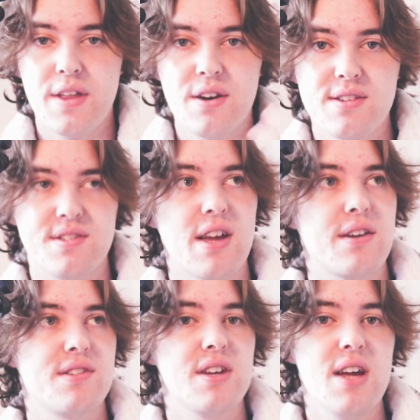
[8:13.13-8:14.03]
they're not
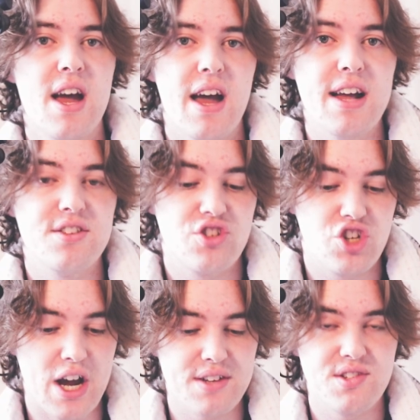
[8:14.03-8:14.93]
sexy. It's
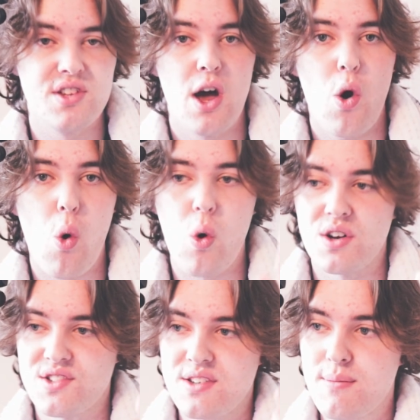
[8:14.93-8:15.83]
just
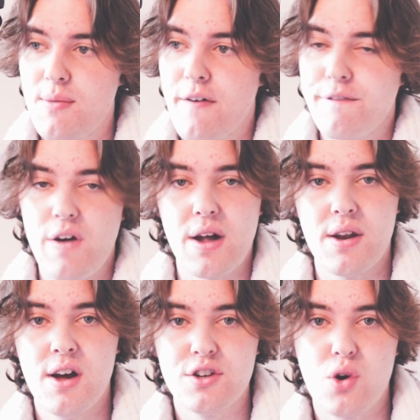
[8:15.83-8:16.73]
awesome
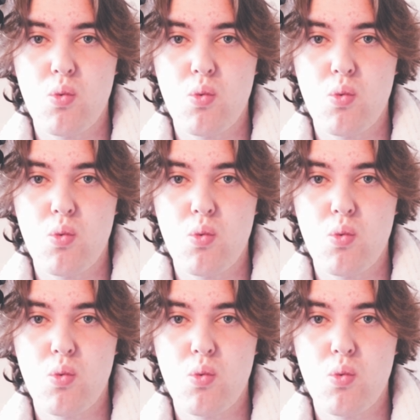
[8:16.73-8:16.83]
fun to